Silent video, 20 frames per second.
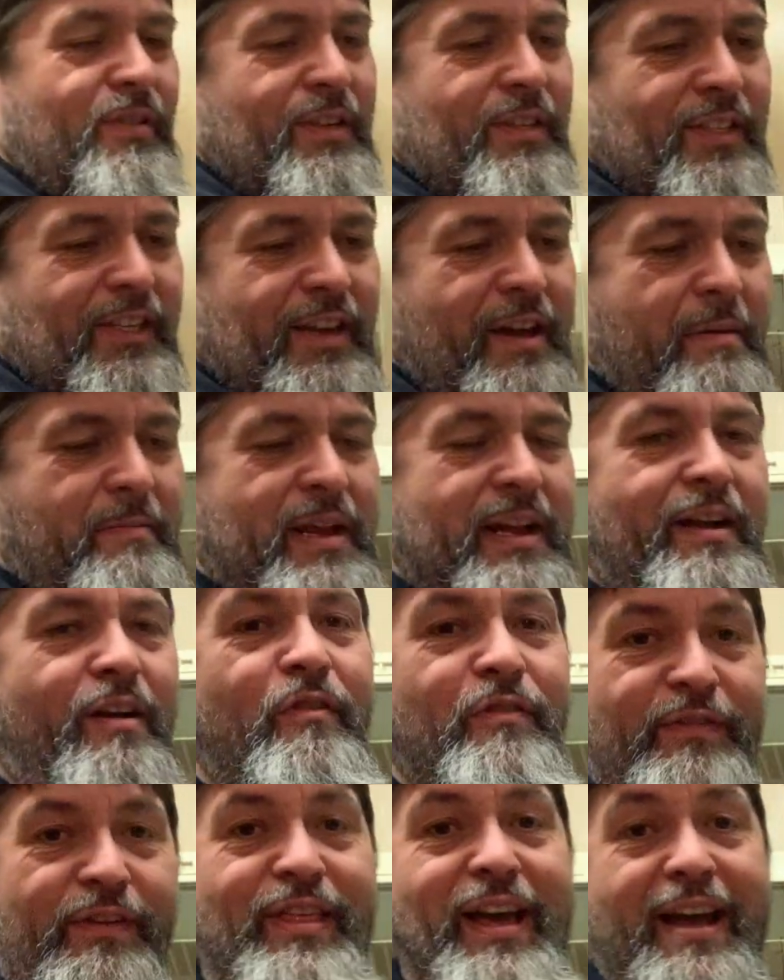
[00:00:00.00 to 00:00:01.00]
that's coming
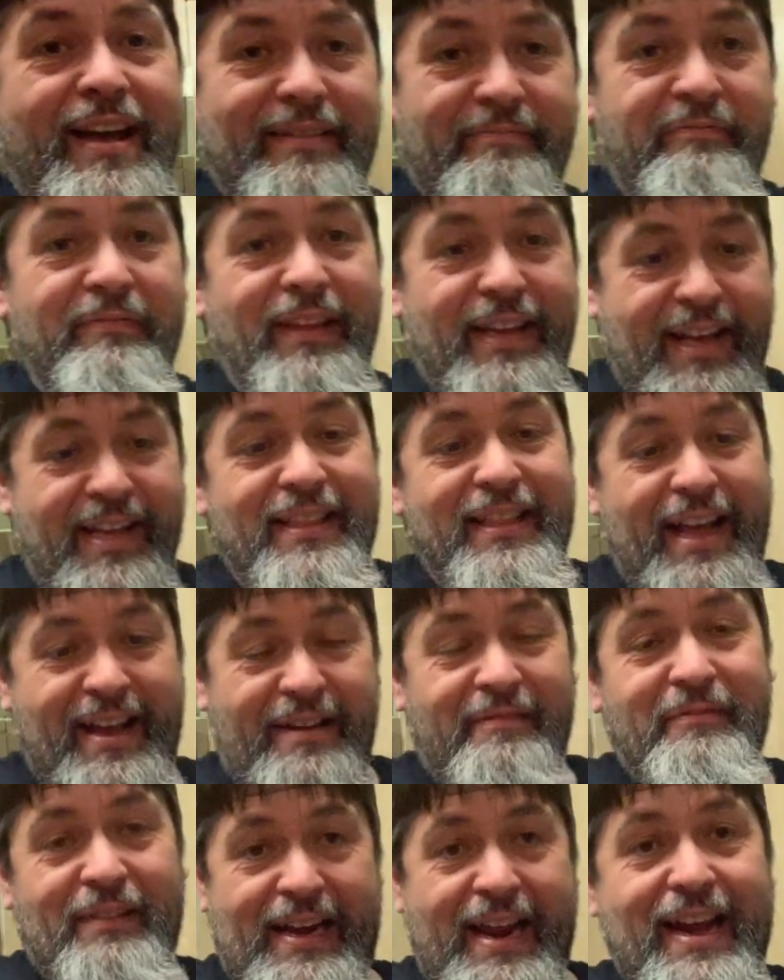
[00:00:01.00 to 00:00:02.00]
off of that in
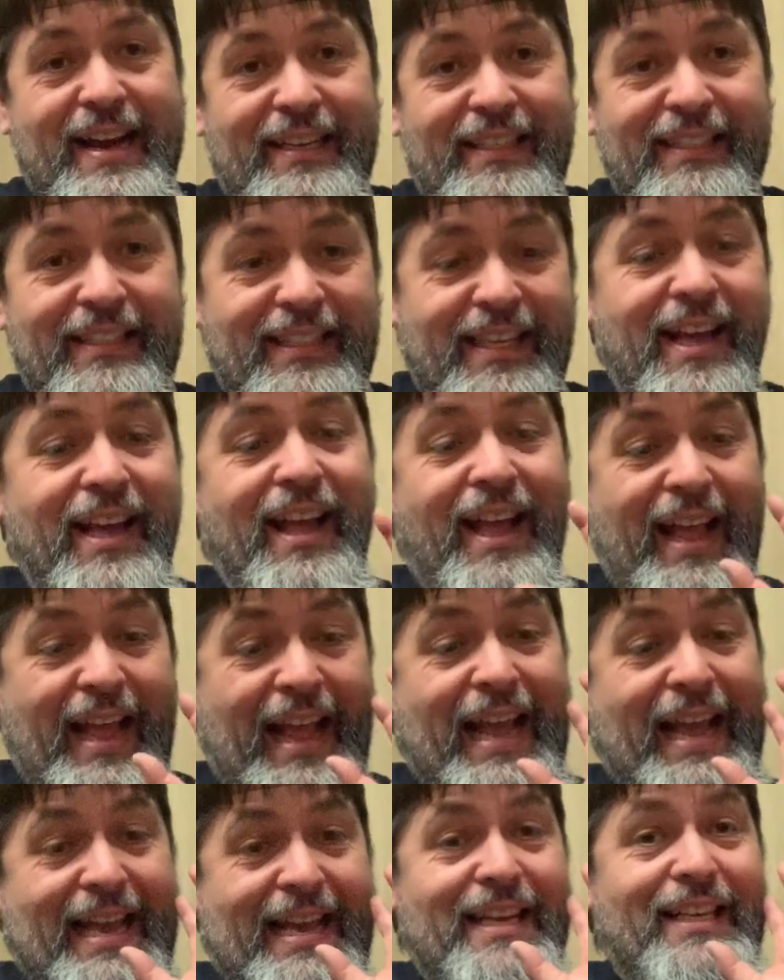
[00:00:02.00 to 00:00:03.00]
that glass
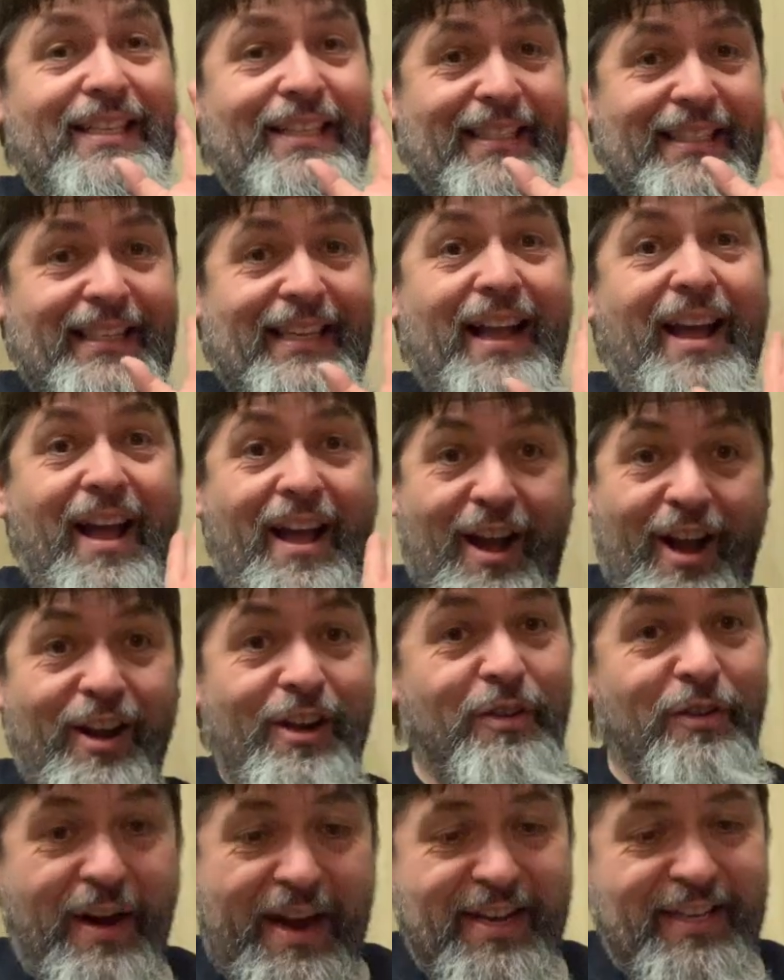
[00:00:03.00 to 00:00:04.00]
is
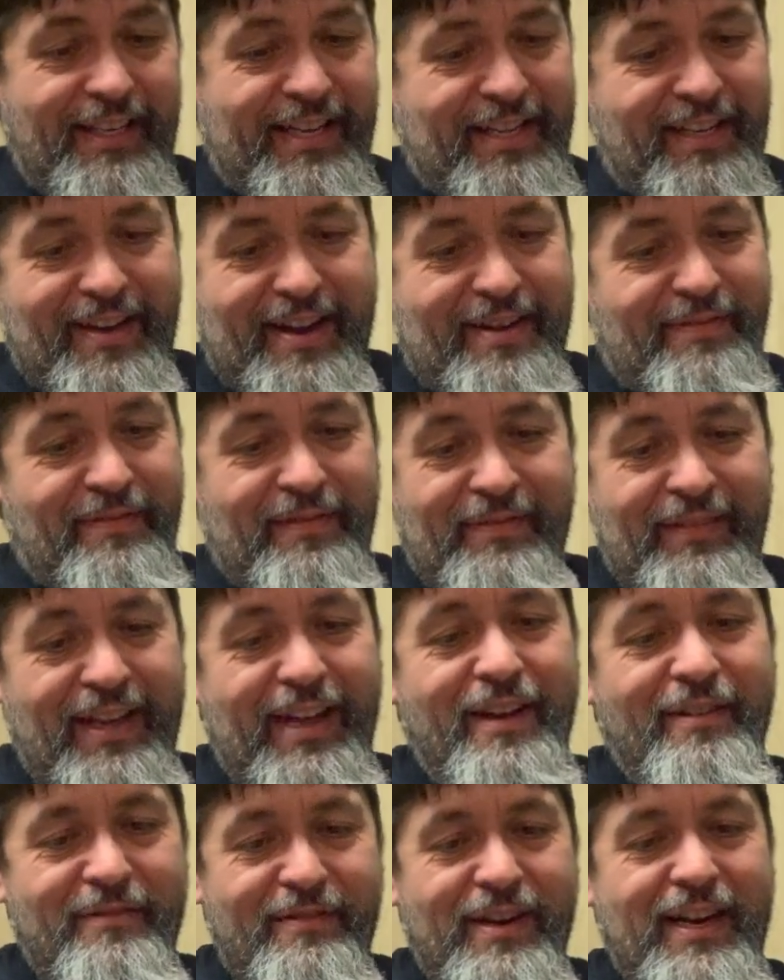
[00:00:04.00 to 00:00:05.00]
crazy time.
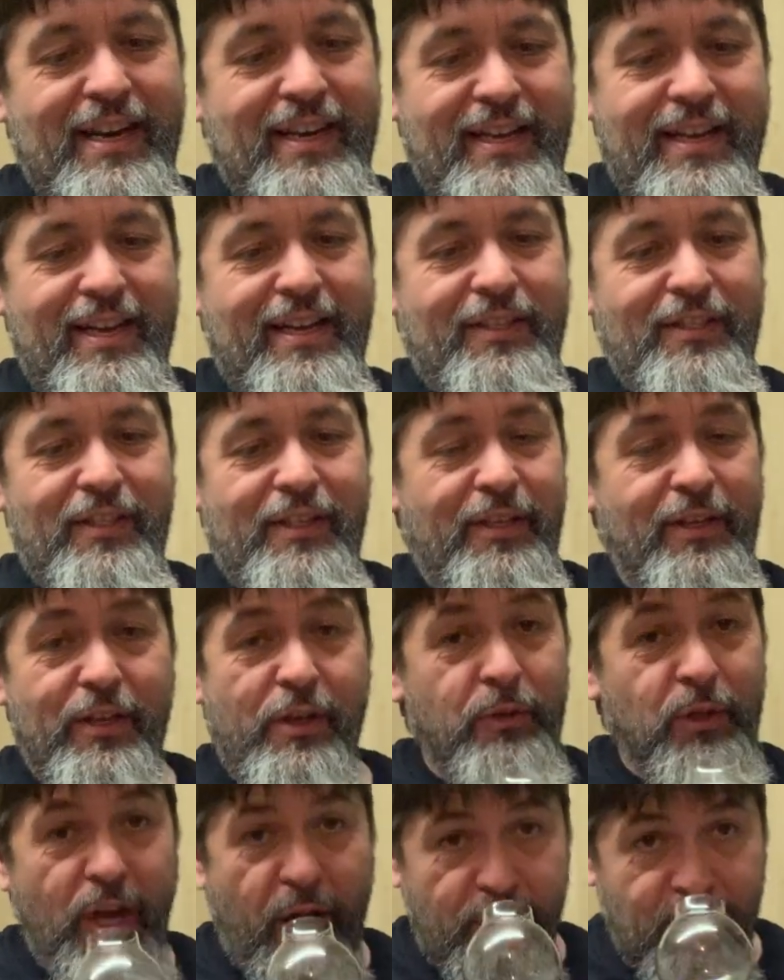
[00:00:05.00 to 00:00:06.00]
It really is.
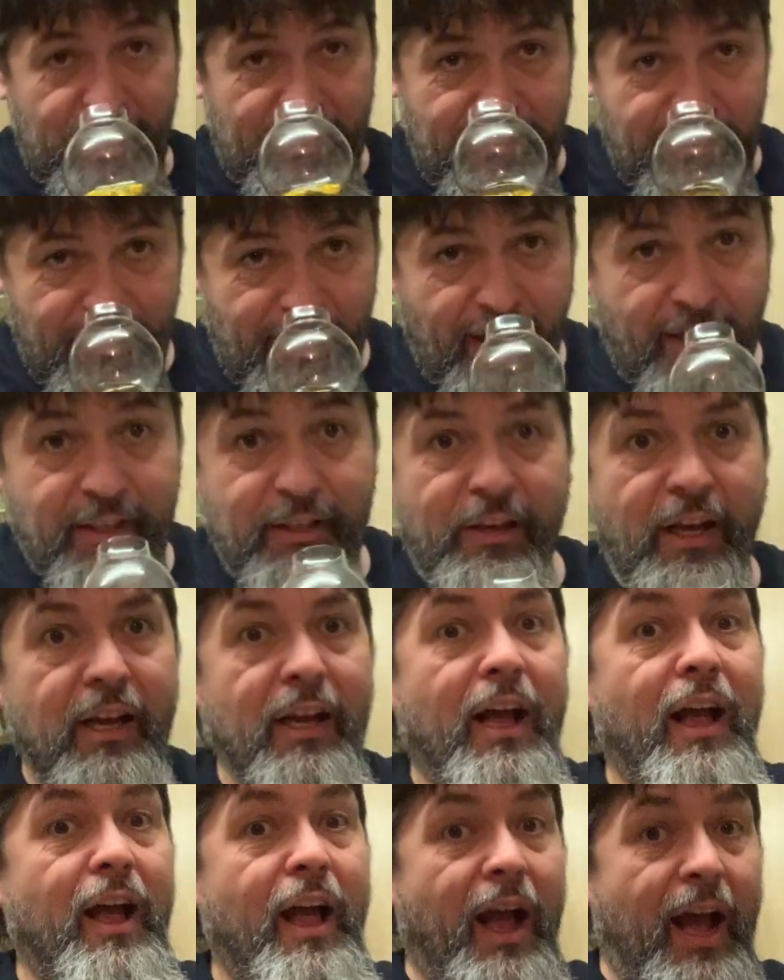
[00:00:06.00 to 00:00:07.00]
You don't need to and
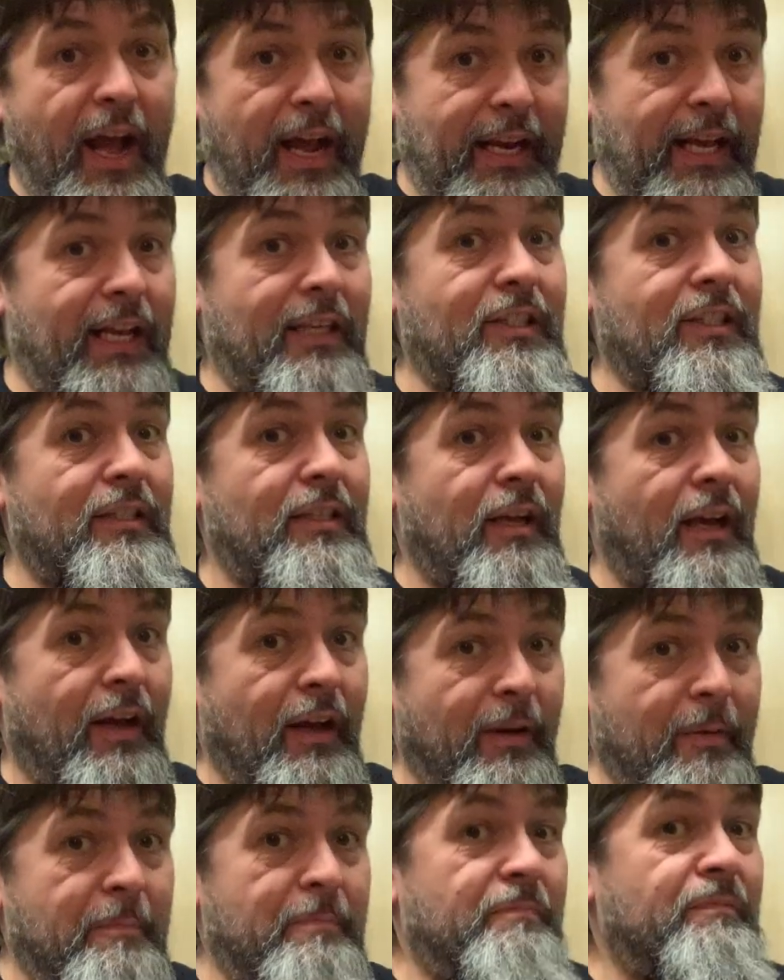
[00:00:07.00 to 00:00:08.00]
and it's
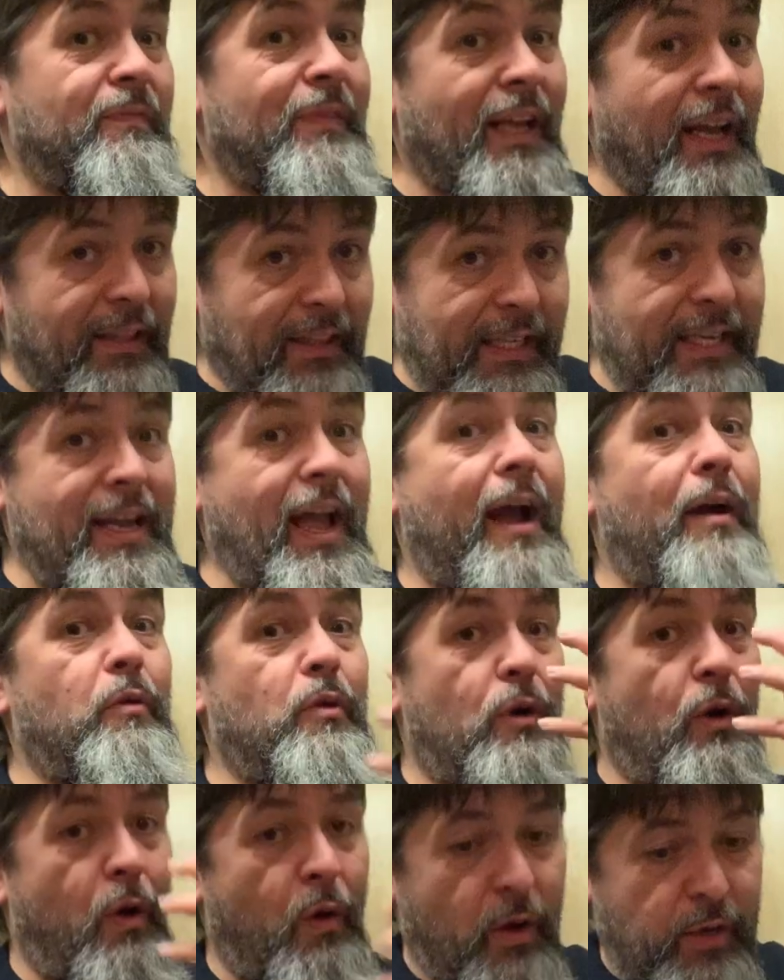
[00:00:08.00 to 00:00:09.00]
the
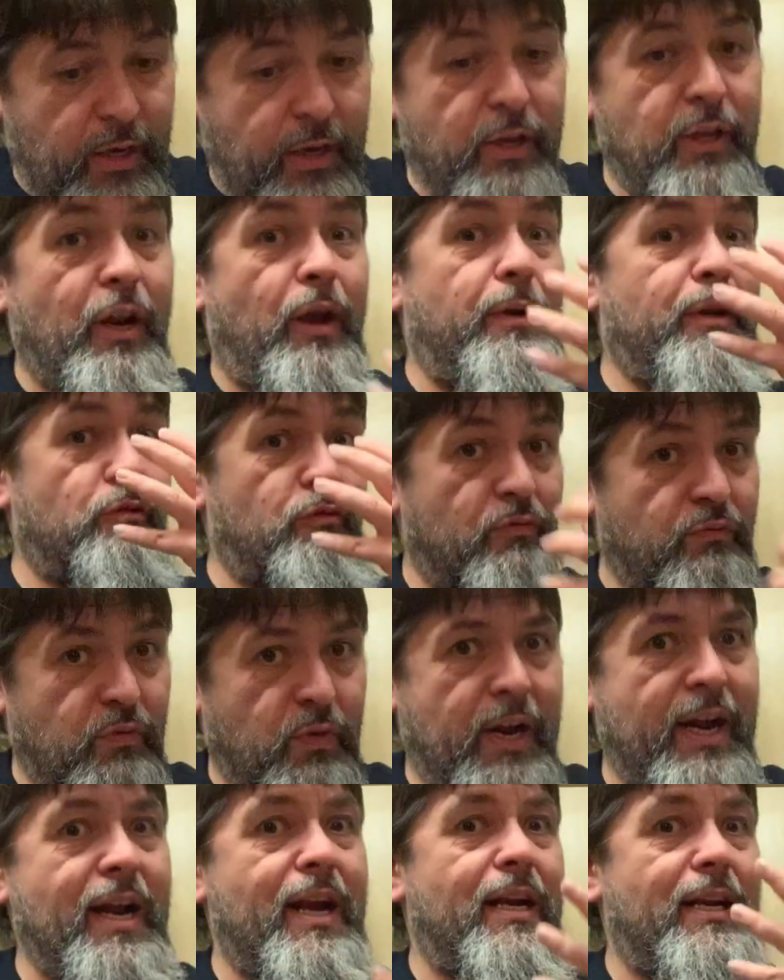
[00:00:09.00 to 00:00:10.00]
alcohol, you know, it's
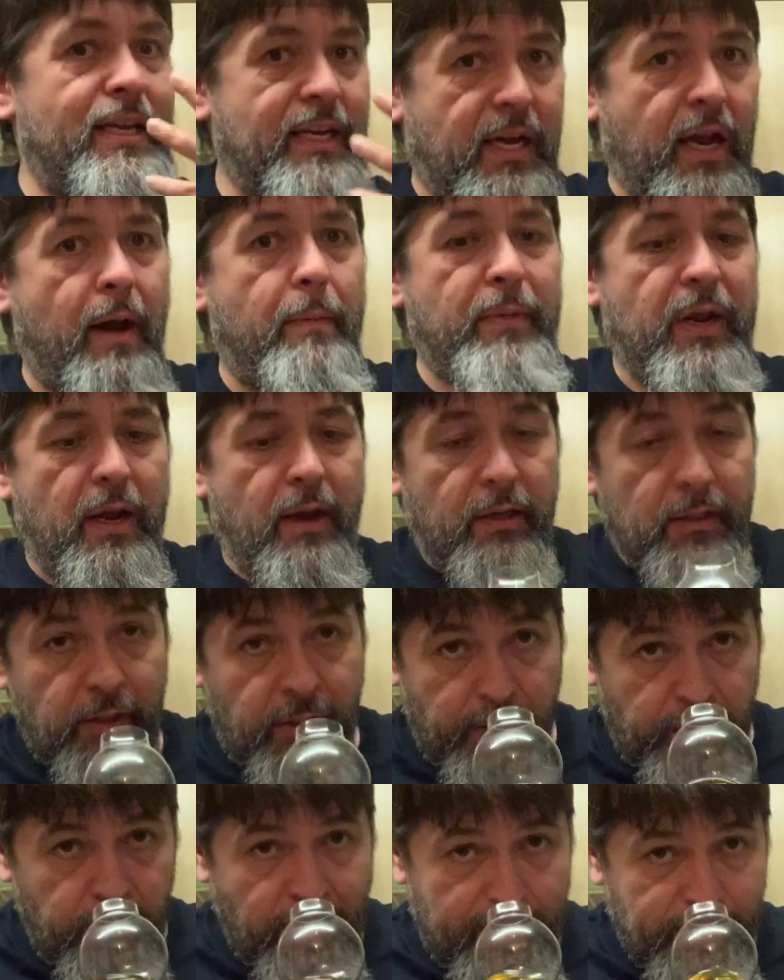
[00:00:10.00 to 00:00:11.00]
really coming up. So
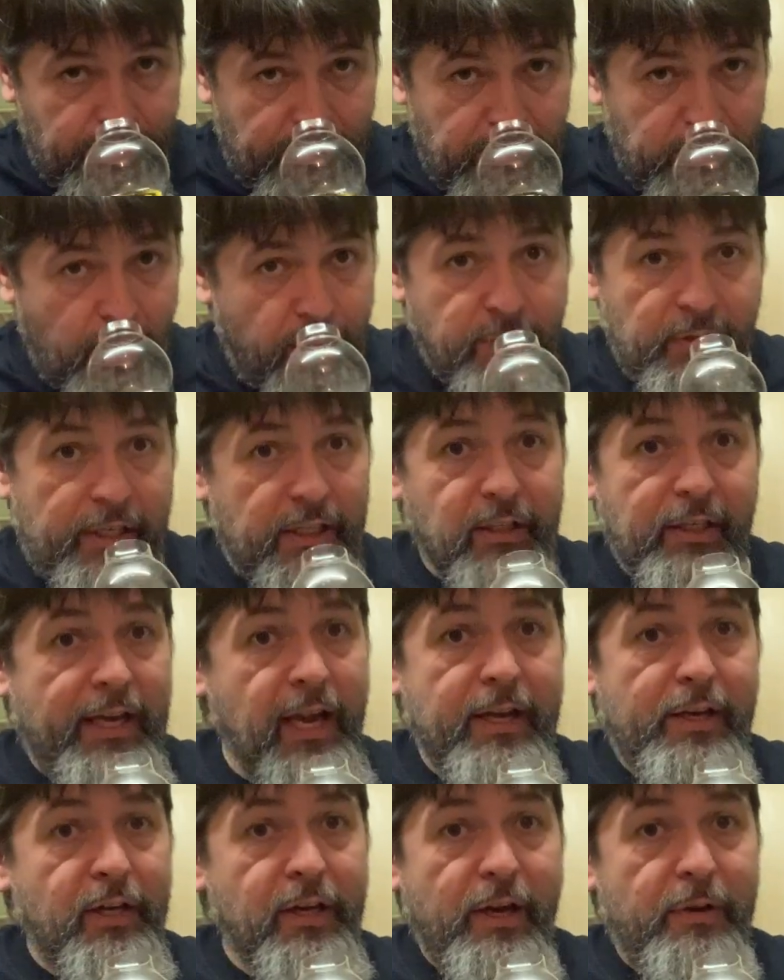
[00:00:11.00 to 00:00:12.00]
you actually don't need to
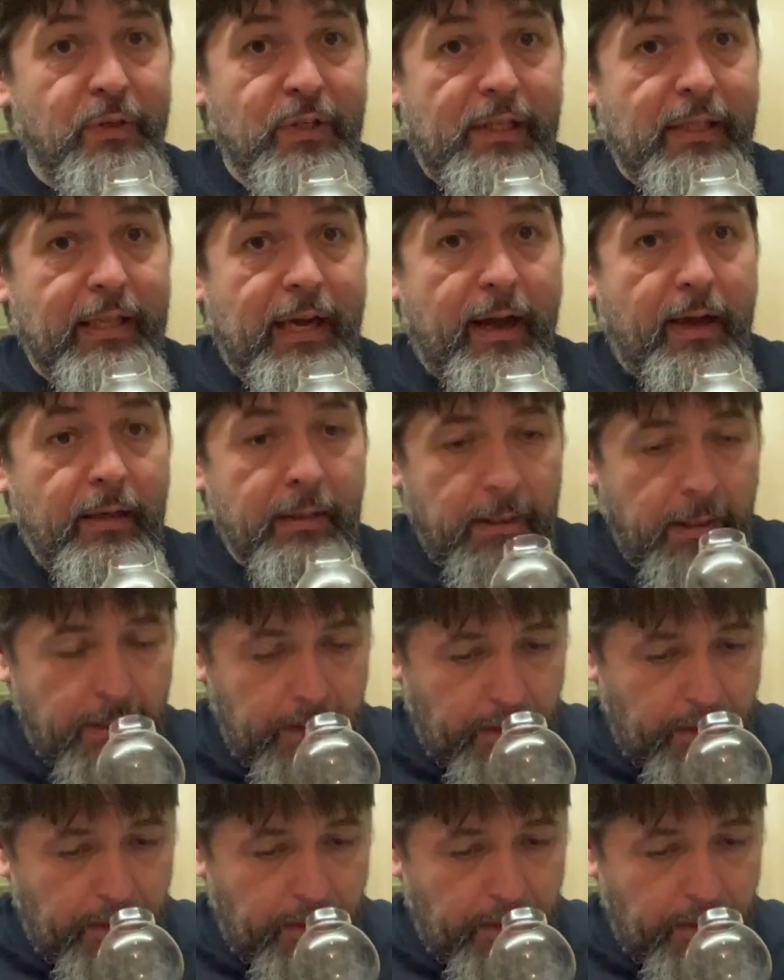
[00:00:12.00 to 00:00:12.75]
get your nose in there.